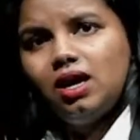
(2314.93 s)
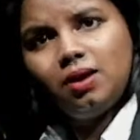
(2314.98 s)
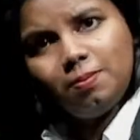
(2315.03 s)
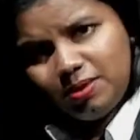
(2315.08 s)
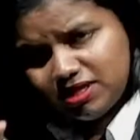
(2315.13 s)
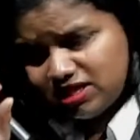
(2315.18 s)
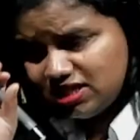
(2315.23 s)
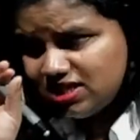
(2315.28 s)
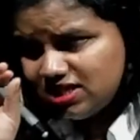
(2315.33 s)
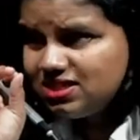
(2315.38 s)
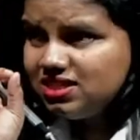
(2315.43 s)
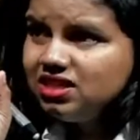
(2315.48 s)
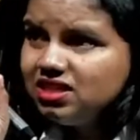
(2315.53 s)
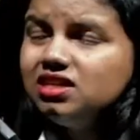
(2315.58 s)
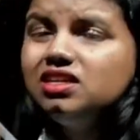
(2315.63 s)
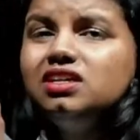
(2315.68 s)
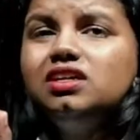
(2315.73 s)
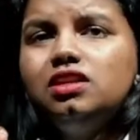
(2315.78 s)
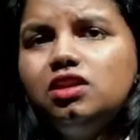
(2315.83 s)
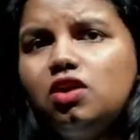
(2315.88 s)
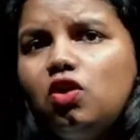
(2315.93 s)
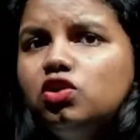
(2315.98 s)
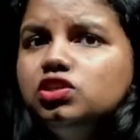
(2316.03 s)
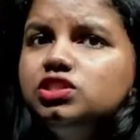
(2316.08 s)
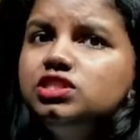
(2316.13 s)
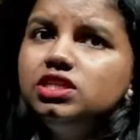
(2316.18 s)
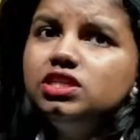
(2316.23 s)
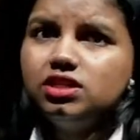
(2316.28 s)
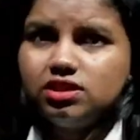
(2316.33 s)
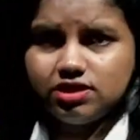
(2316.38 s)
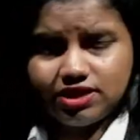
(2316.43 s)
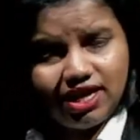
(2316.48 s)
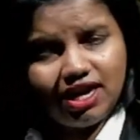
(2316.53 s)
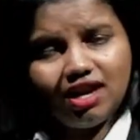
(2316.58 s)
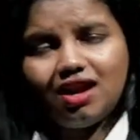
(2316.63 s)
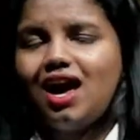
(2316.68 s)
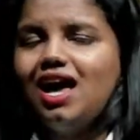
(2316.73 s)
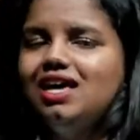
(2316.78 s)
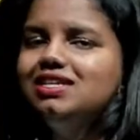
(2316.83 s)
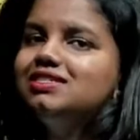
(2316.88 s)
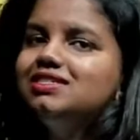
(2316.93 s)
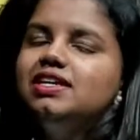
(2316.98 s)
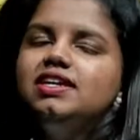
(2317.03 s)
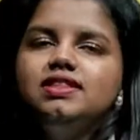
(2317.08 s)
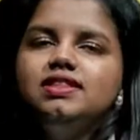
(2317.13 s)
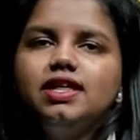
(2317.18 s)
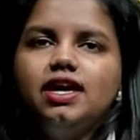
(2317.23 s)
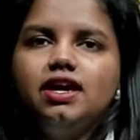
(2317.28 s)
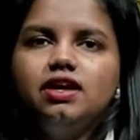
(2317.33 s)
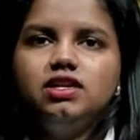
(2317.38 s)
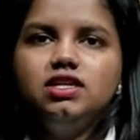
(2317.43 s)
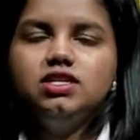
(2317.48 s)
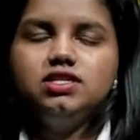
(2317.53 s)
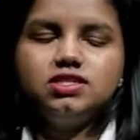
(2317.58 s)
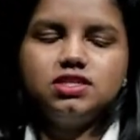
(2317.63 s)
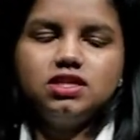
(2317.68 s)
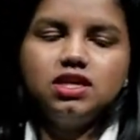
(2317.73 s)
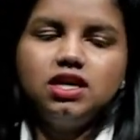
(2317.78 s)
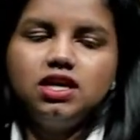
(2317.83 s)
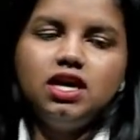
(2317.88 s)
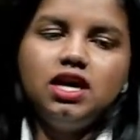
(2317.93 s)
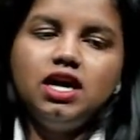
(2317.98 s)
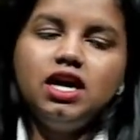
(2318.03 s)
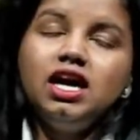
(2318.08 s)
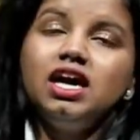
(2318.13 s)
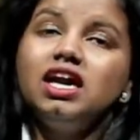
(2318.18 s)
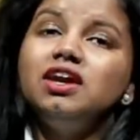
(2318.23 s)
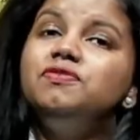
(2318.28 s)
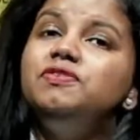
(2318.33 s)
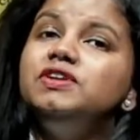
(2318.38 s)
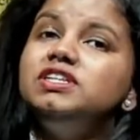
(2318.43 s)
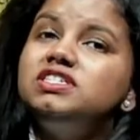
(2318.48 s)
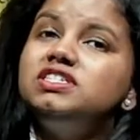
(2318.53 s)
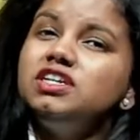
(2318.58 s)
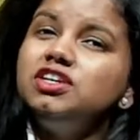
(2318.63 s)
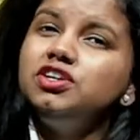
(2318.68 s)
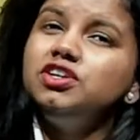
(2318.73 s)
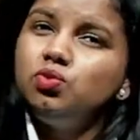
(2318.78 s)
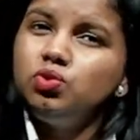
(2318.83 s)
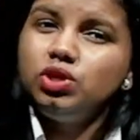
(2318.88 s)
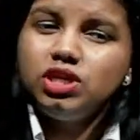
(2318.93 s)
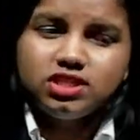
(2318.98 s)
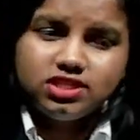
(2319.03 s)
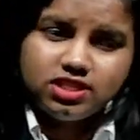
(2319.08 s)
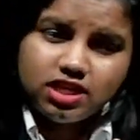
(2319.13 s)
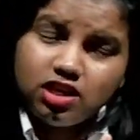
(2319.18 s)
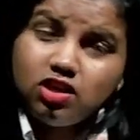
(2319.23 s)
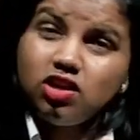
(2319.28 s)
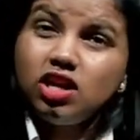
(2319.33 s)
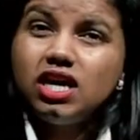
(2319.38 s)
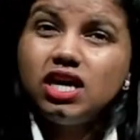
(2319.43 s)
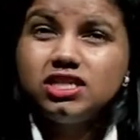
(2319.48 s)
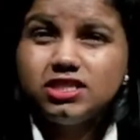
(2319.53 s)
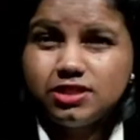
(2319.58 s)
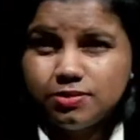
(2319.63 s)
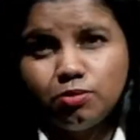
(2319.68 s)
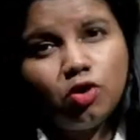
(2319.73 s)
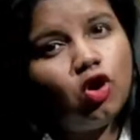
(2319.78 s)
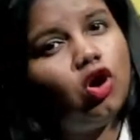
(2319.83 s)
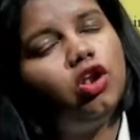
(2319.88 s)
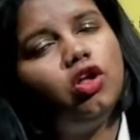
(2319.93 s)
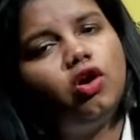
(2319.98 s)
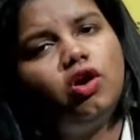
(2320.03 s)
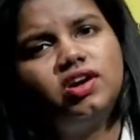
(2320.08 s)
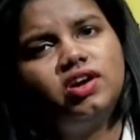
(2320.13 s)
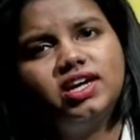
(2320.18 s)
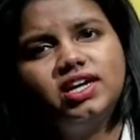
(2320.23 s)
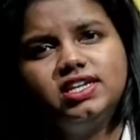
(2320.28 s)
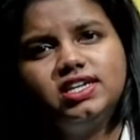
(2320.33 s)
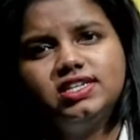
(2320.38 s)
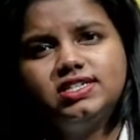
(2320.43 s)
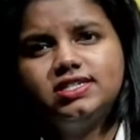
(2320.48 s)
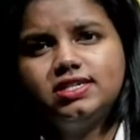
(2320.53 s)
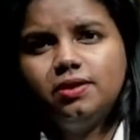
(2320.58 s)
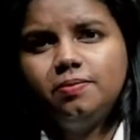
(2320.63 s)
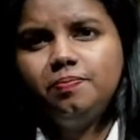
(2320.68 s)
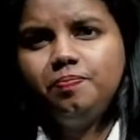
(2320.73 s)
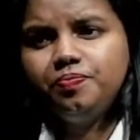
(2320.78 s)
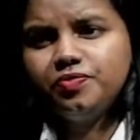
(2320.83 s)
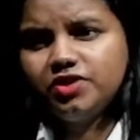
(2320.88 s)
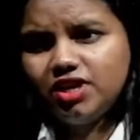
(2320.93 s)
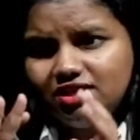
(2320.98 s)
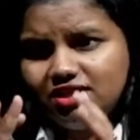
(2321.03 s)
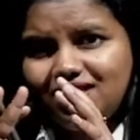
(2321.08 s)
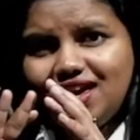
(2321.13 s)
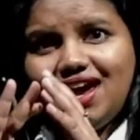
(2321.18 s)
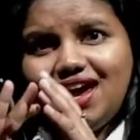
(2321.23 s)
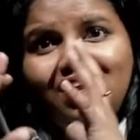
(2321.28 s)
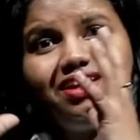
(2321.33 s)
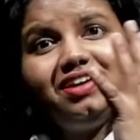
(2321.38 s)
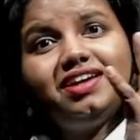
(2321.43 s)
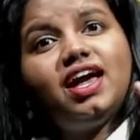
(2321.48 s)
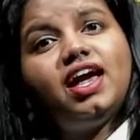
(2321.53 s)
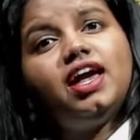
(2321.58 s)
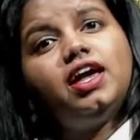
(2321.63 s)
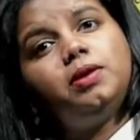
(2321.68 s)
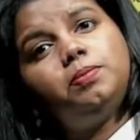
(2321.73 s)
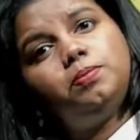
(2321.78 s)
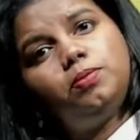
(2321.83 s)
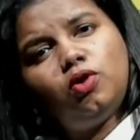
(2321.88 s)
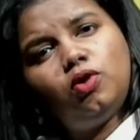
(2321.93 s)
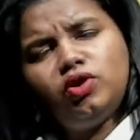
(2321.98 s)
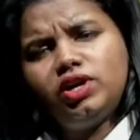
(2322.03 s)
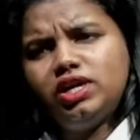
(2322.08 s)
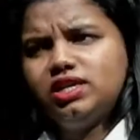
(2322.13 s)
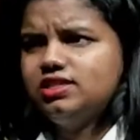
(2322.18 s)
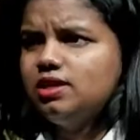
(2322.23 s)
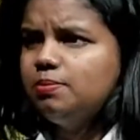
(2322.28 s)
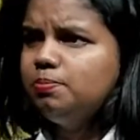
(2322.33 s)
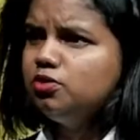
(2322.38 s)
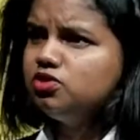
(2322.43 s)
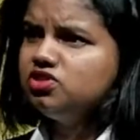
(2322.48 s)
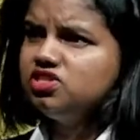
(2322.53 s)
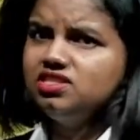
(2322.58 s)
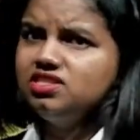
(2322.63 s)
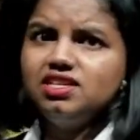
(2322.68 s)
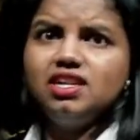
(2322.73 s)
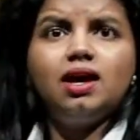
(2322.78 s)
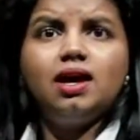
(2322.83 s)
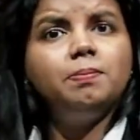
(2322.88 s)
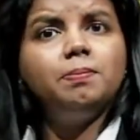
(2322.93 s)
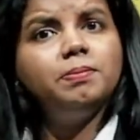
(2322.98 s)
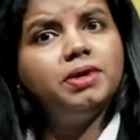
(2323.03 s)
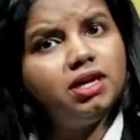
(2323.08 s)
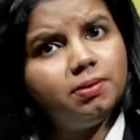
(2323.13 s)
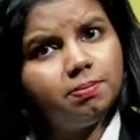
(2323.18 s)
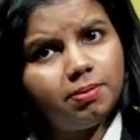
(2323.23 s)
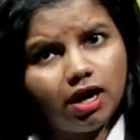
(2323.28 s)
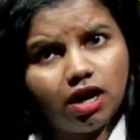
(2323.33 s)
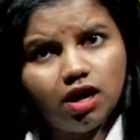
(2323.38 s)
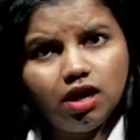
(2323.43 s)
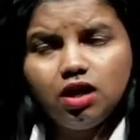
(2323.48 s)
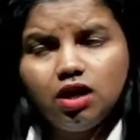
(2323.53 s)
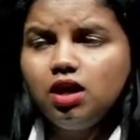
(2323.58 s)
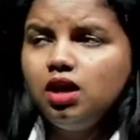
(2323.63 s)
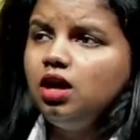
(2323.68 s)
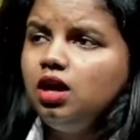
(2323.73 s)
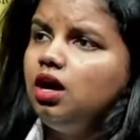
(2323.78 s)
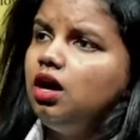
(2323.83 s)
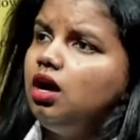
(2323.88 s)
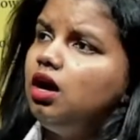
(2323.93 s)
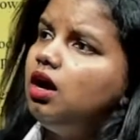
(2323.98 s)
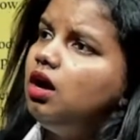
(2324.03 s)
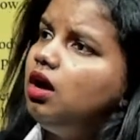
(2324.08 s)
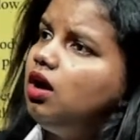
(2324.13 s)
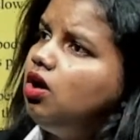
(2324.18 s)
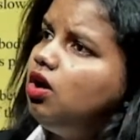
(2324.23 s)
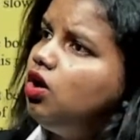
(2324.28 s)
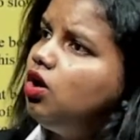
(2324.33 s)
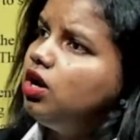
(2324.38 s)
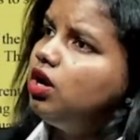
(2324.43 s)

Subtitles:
but the single logic they are asking there is, if it's a unicellular small organism, the entire body, suppose it's an amoeba, or